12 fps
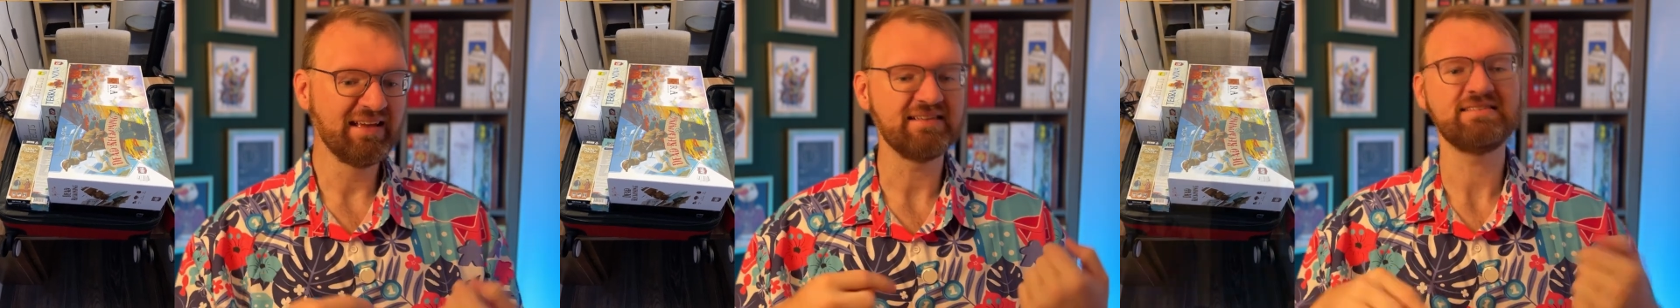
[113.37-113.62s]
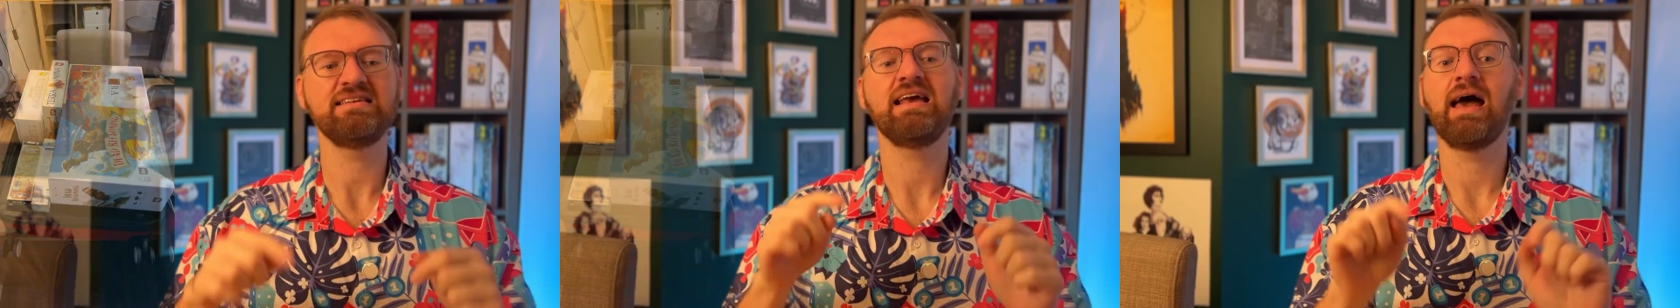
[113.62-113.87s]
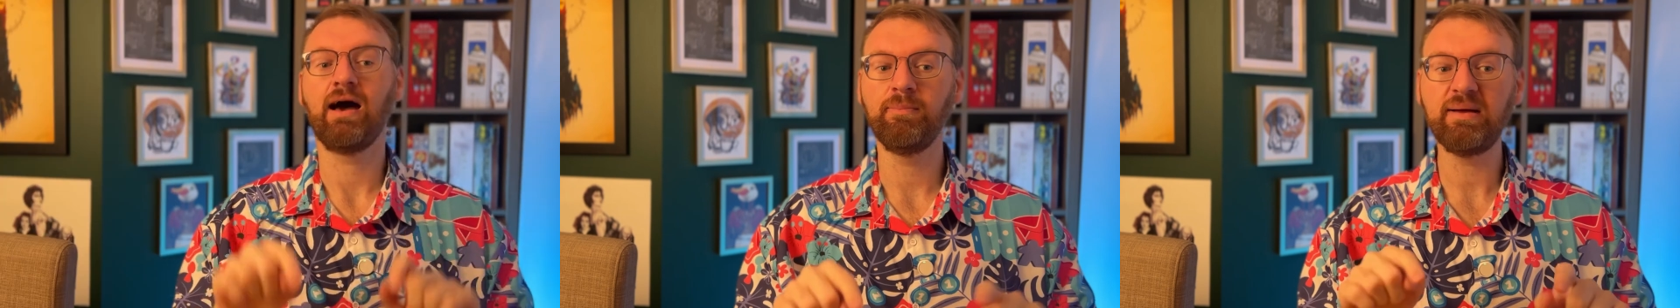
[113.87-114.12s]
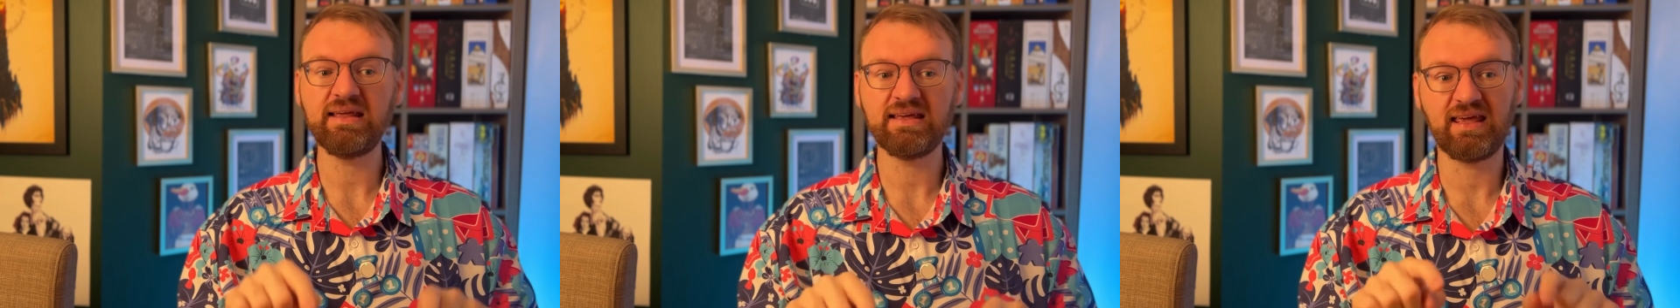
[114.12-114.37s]
to see how
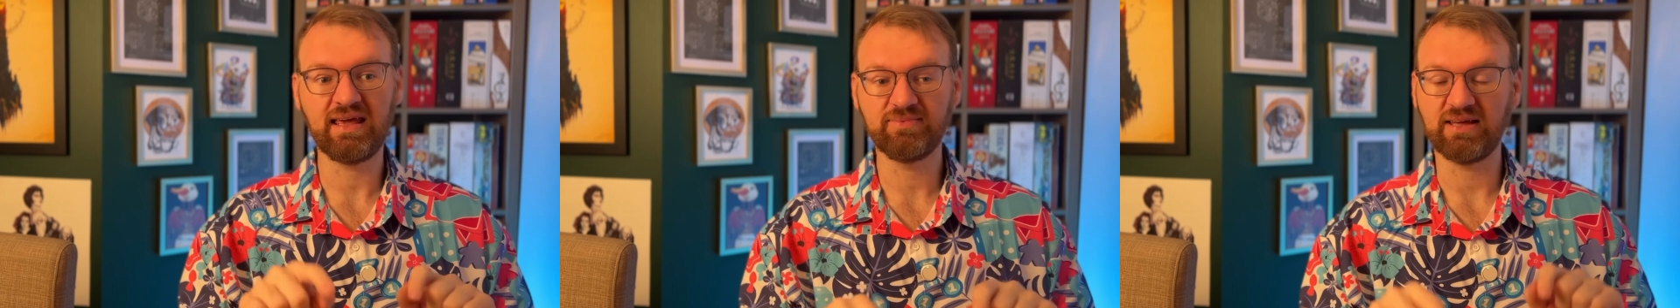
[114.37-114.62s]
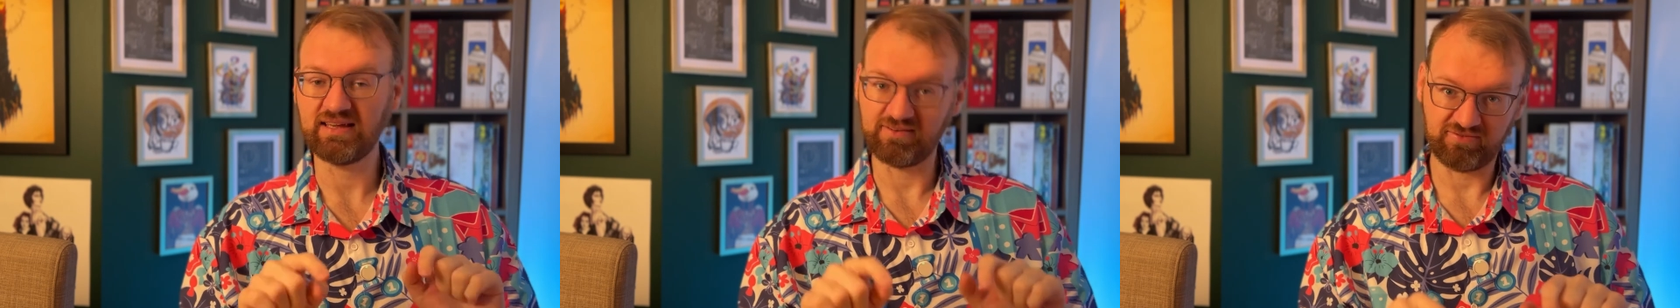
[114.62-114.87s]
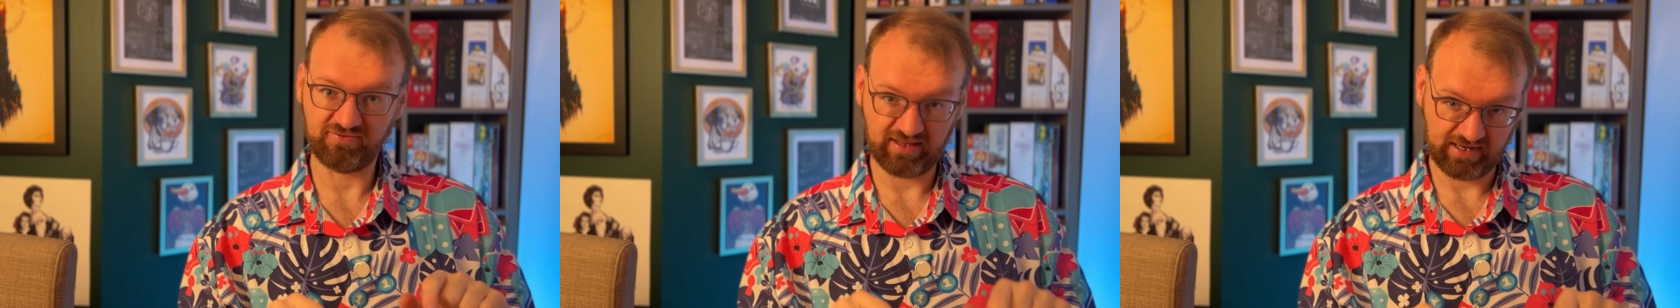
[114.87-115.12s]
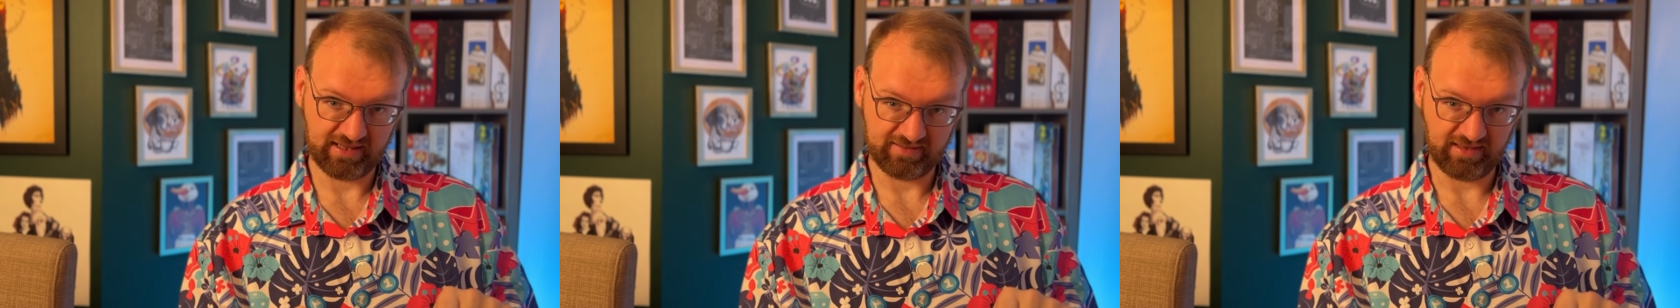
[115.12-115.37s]
many games I can
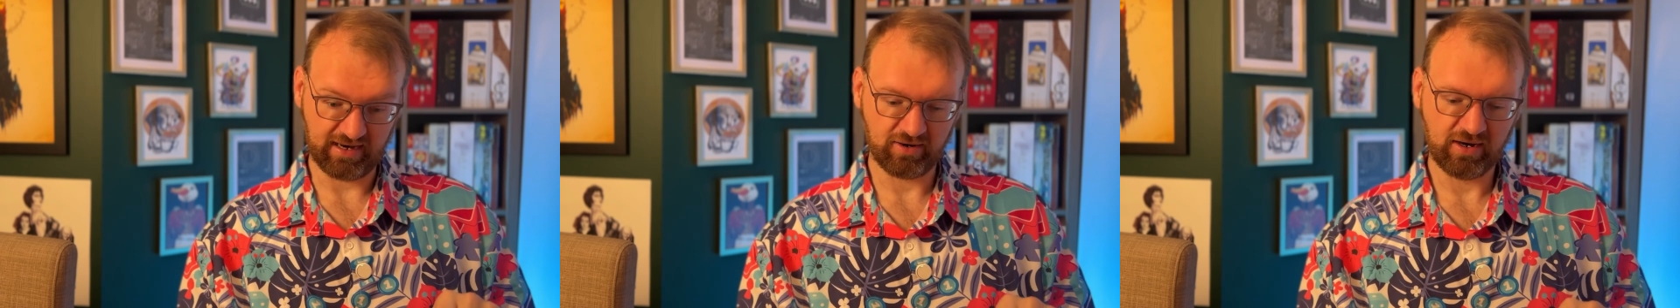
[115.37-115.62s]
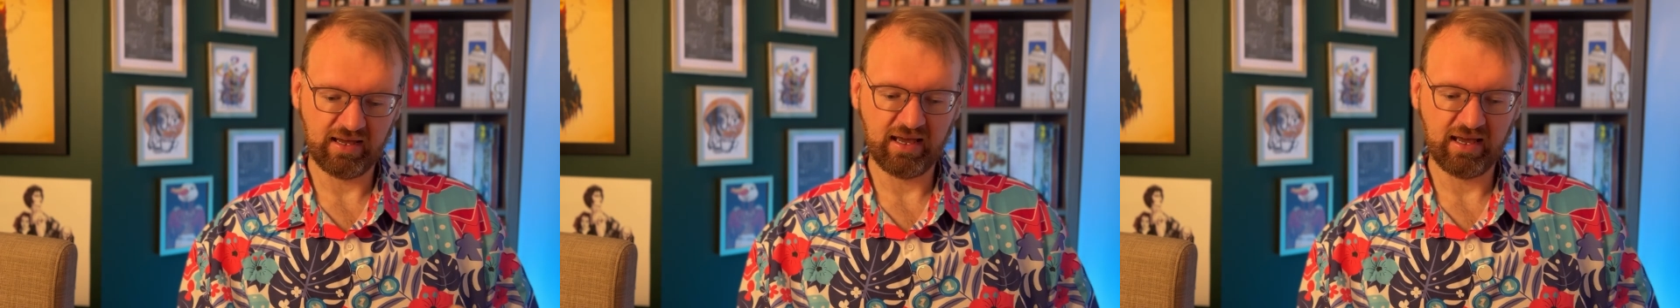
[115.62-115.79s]
fit in there.